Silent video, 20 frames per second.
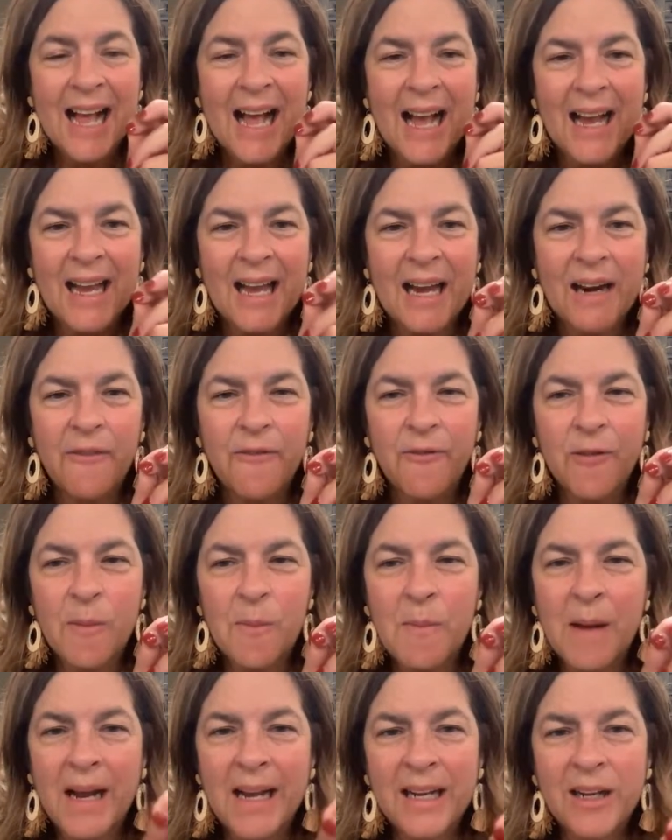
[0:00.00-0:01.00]
I got it from
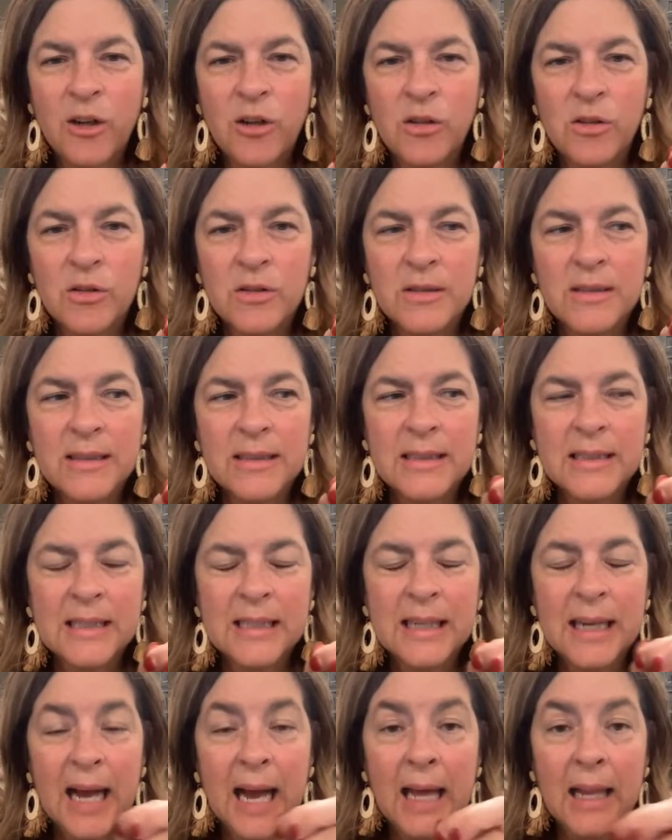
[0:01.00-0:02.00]
Michael's.
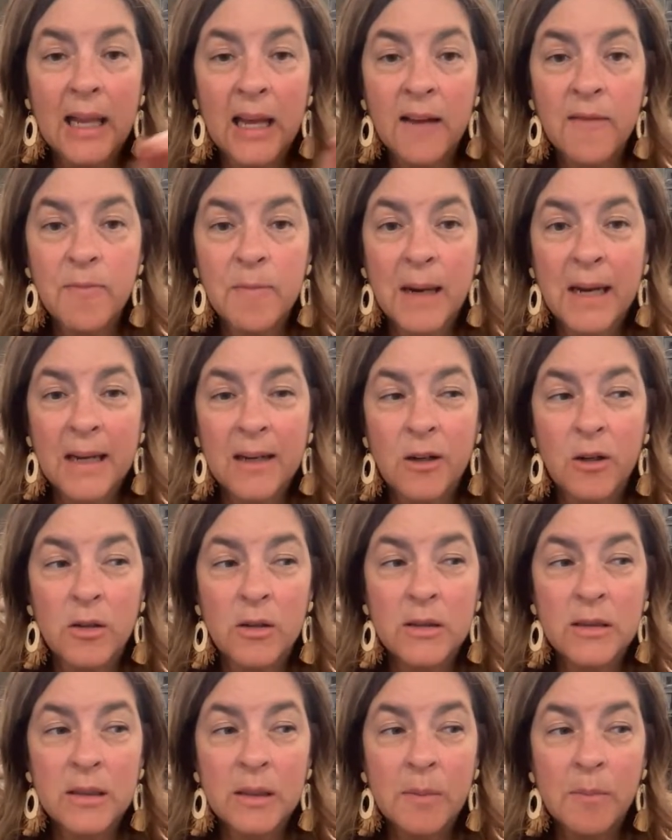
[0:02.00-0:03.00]
I love
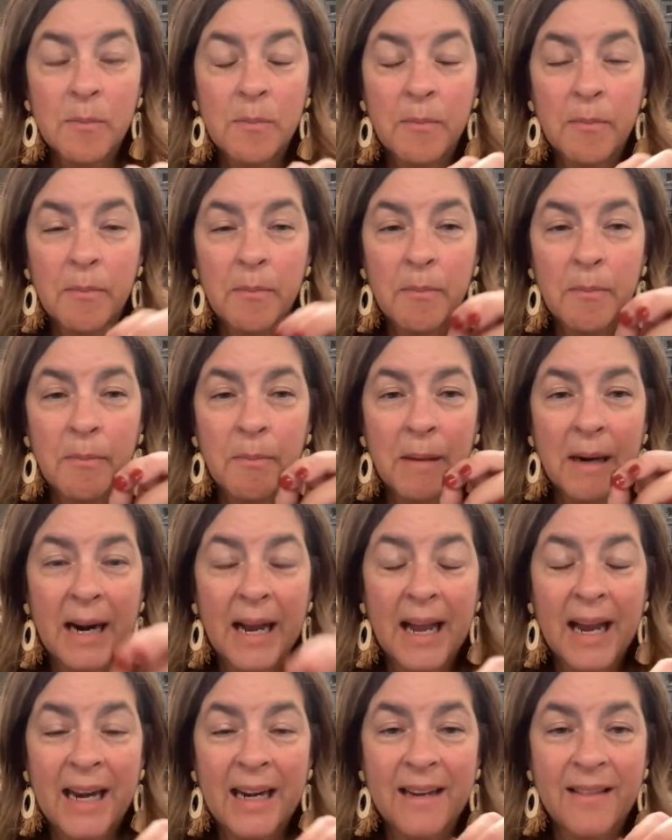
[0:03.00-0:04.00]
Michael's, but I
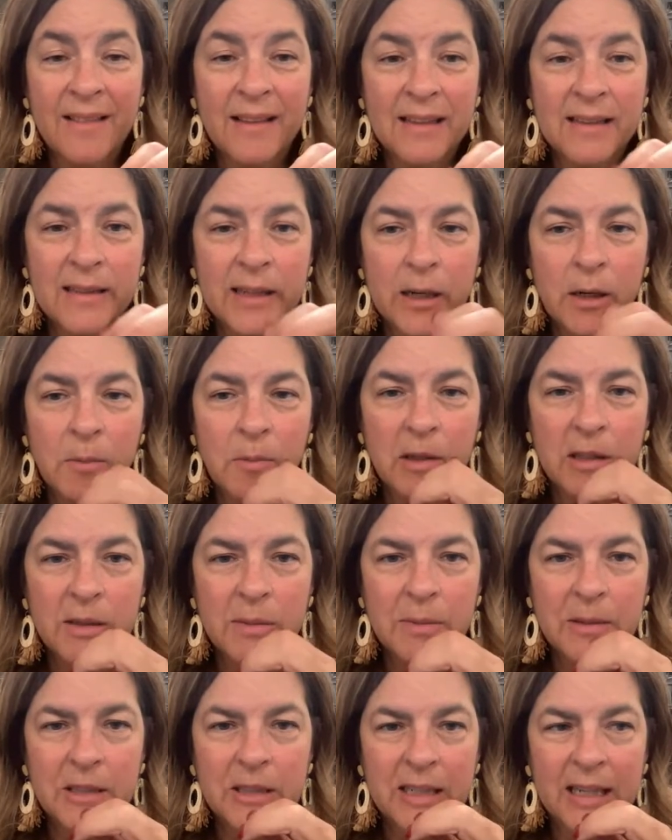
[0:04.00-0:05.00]
hated this
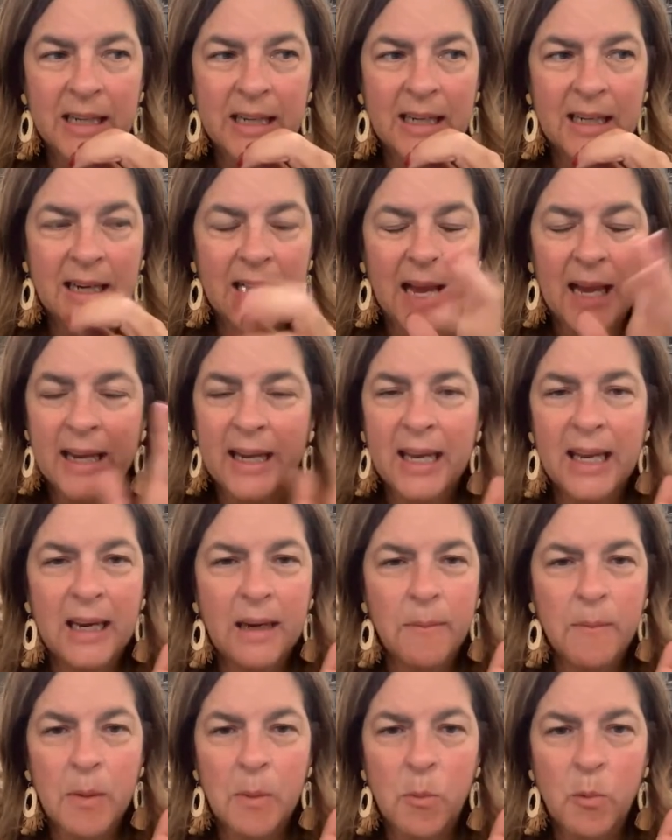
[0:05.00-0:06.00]
airbrush machine. I can't
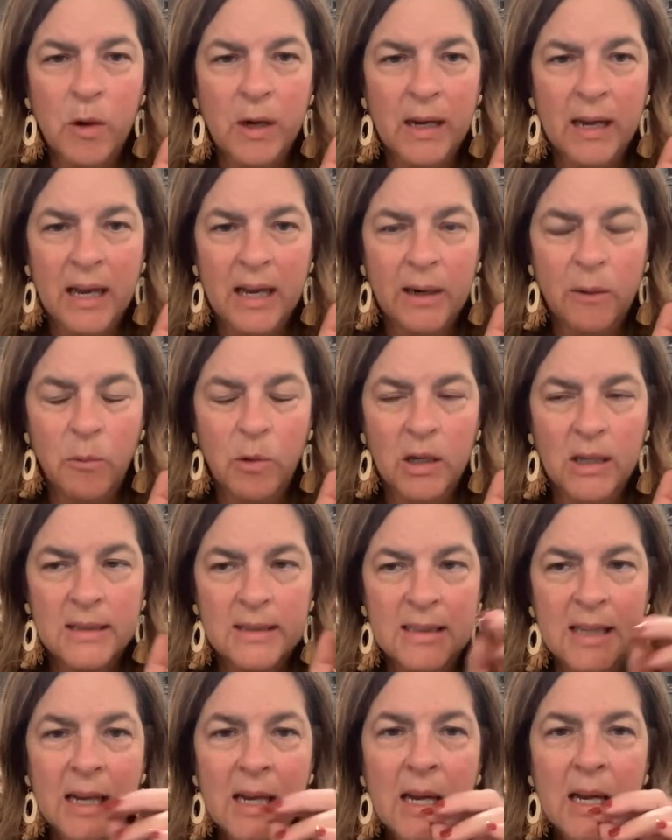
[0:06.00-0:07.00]
even remember what kind it
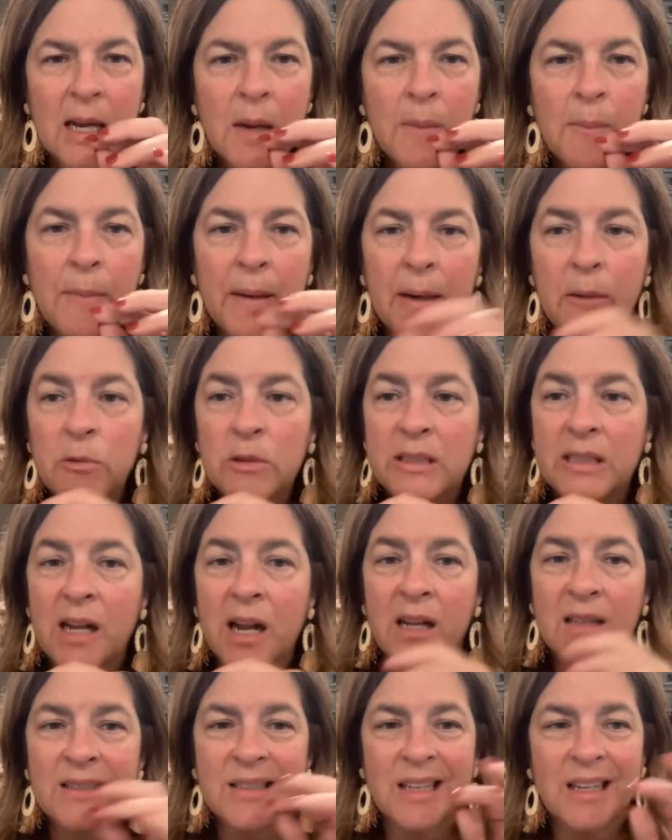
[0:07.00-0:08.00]
was, but it was
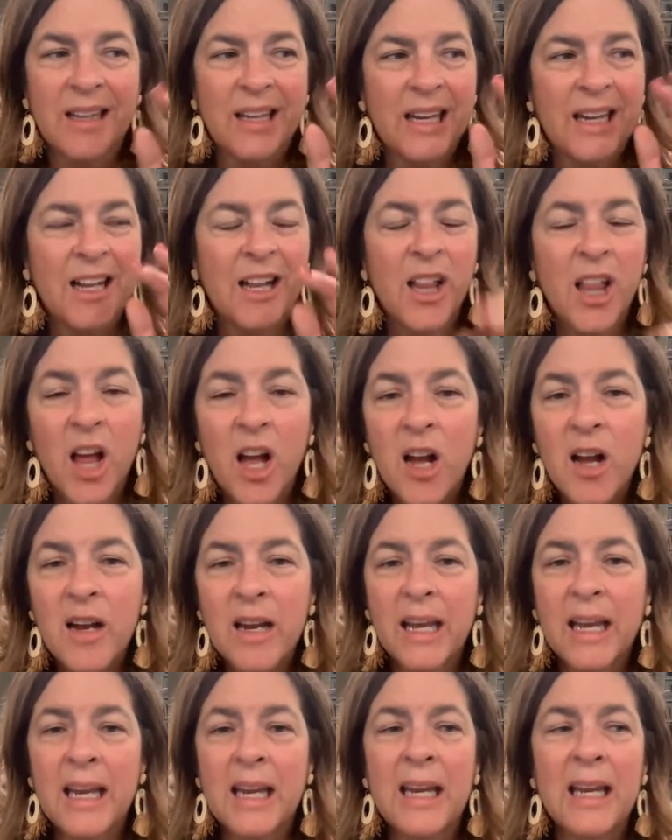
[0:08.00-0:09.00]
constantly
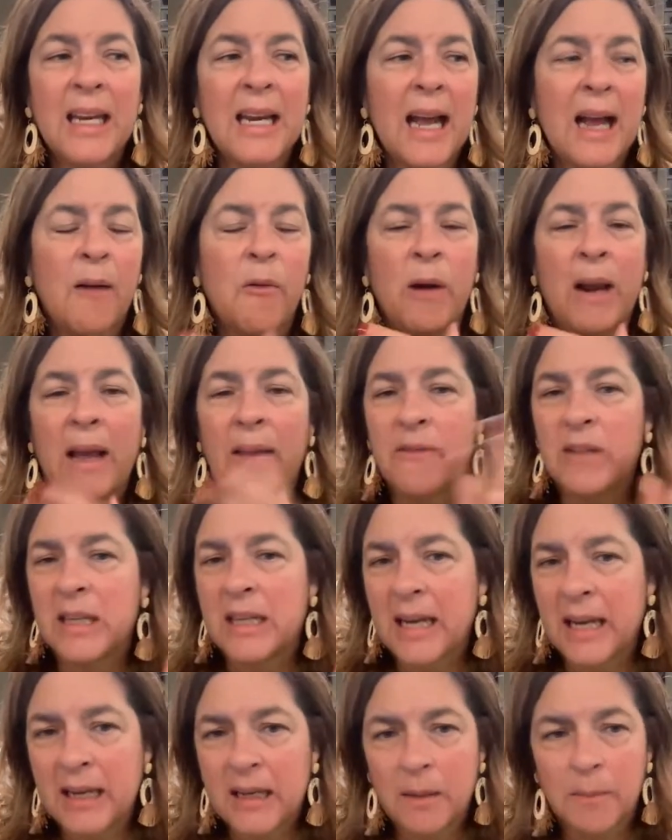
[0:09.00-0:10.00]
clogging. I would have to
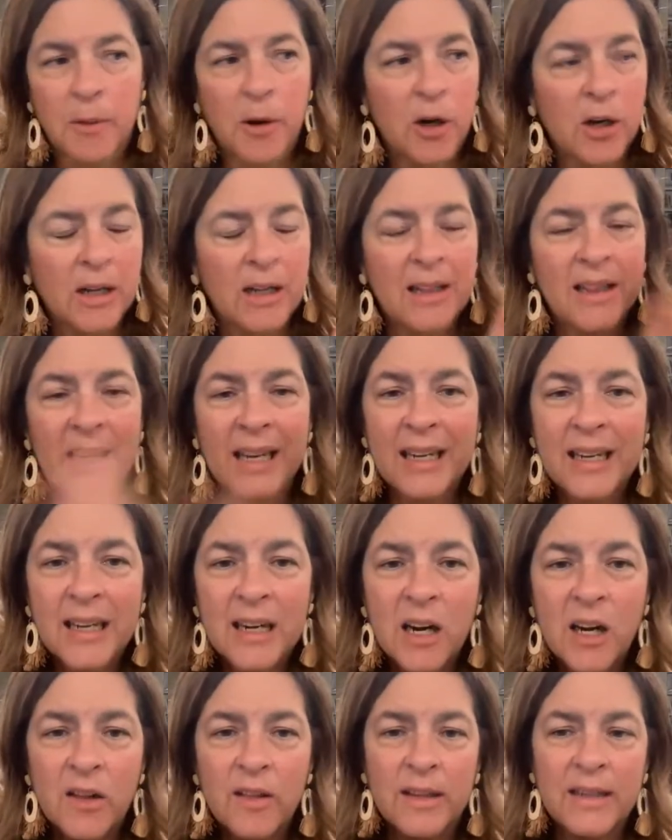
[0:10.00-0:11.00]
take it apart and clean it
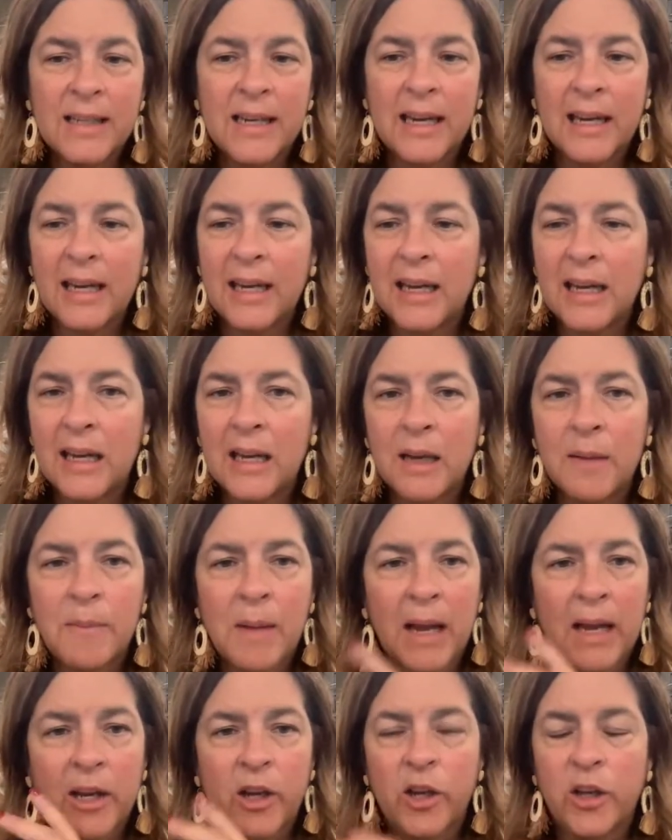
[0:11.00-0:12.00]
all the time.
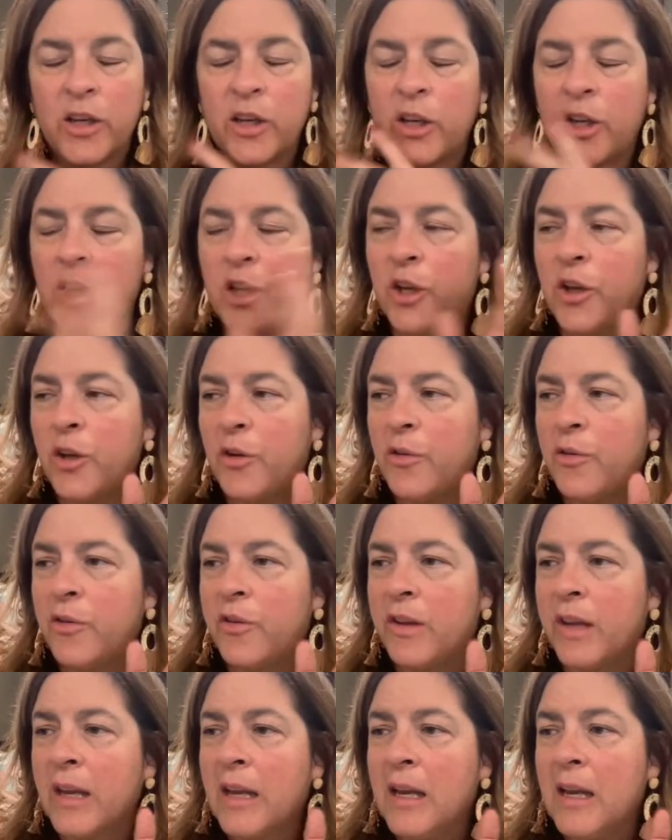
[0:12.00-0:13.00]
I couldn't
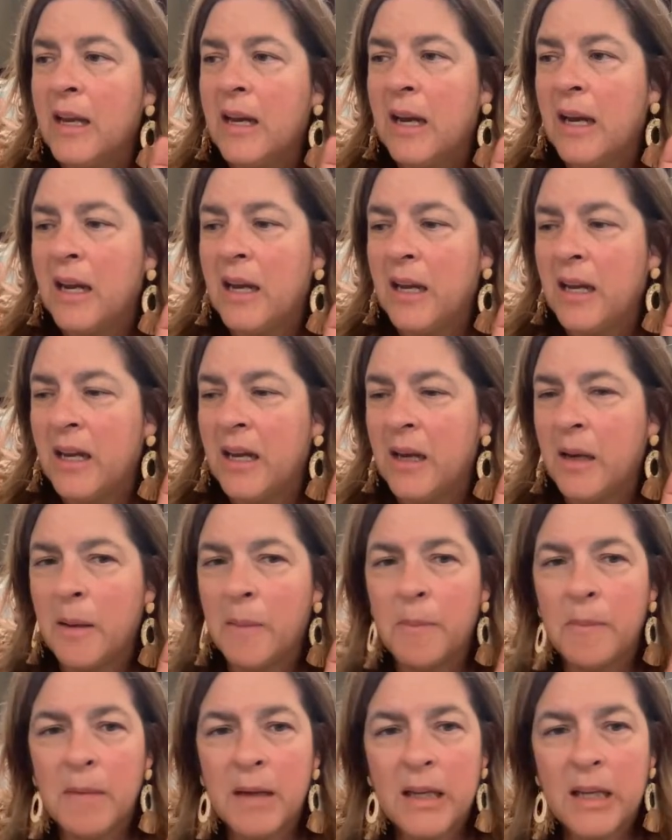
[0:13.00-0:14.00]
use
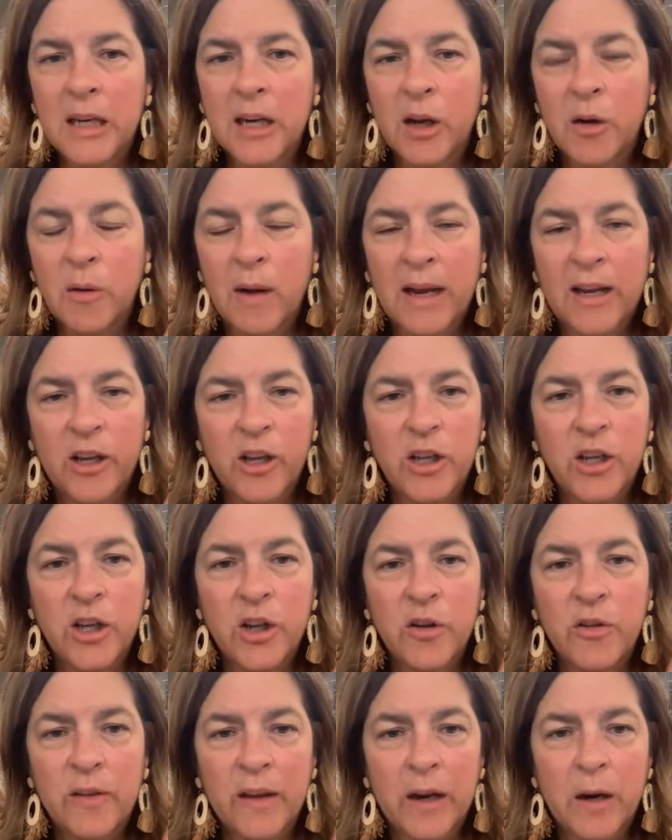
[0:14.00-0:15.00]
I couldn't
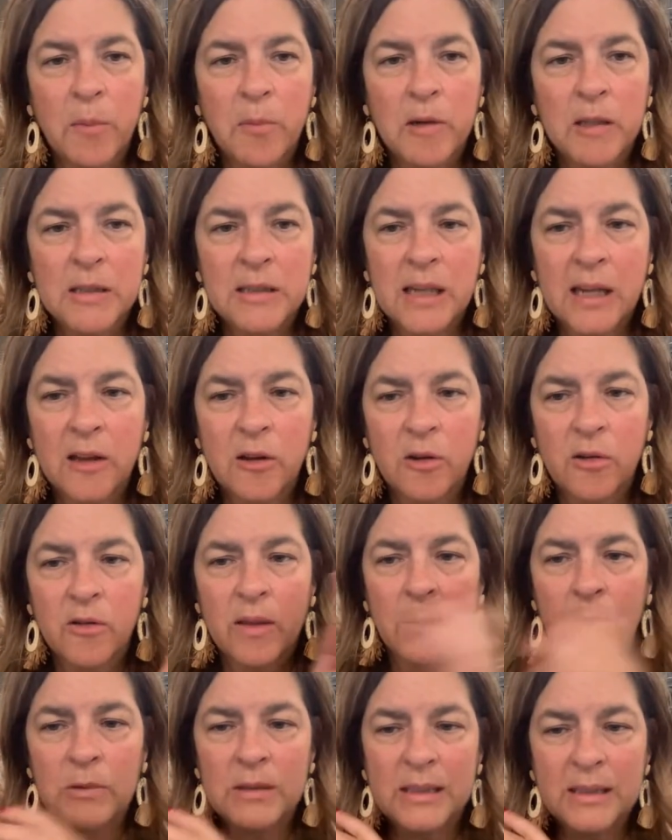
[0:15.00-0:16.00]
use airbrush color
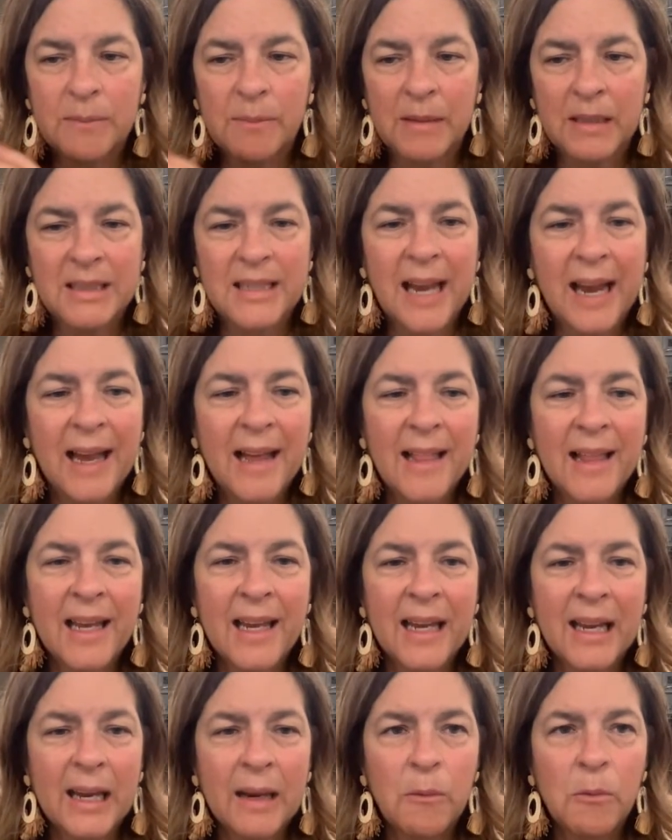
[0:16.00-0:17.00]
that was
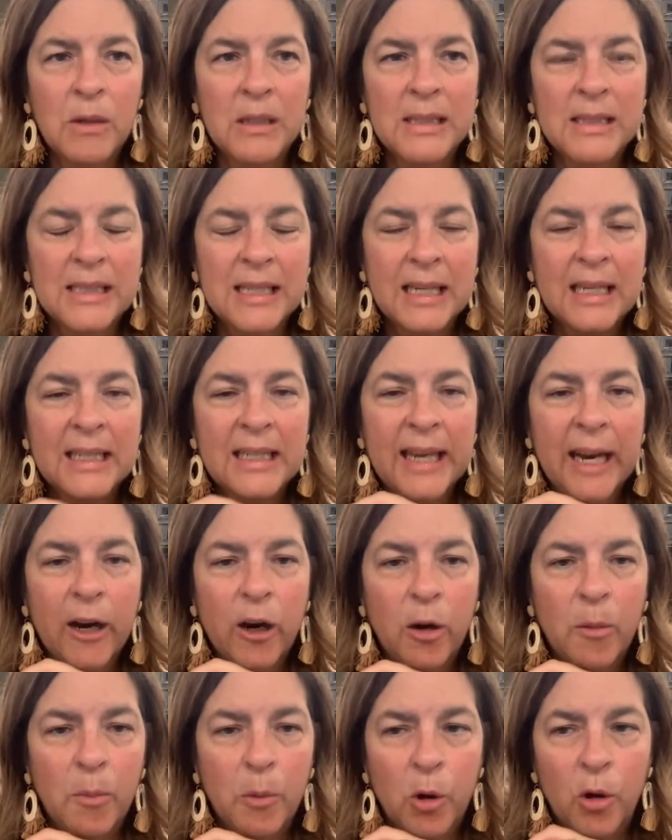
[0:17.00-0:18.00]
metallic. It was
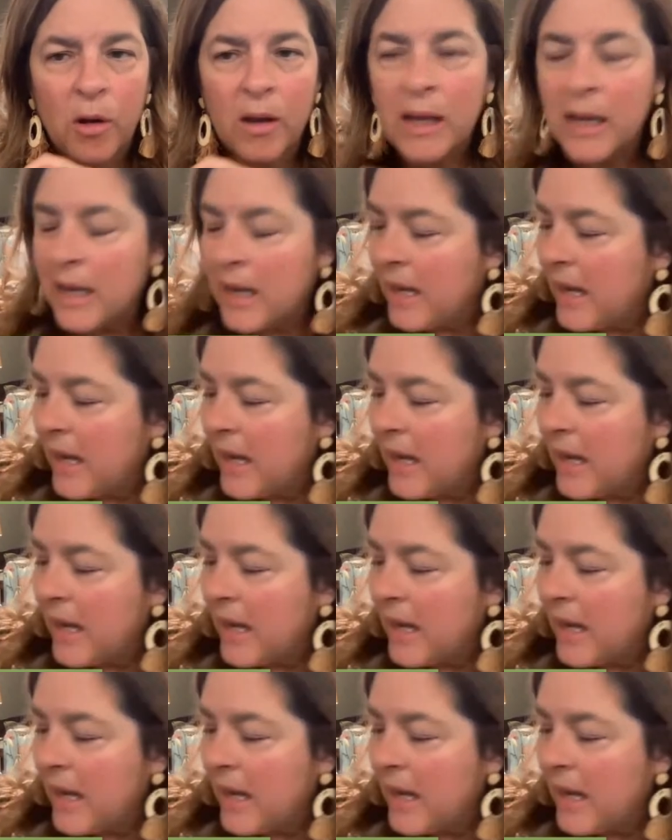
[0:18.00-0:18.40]
terrible.